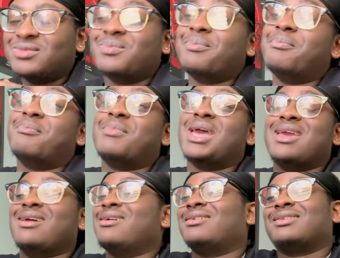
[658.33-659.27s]

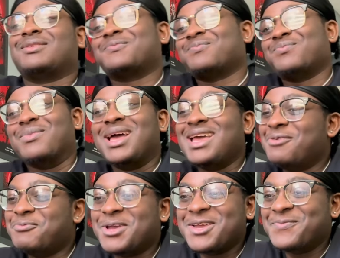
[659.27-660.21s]
Man, man,
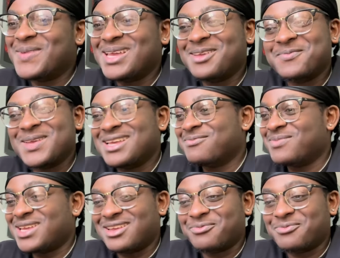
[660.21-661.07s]
man, man, man, man.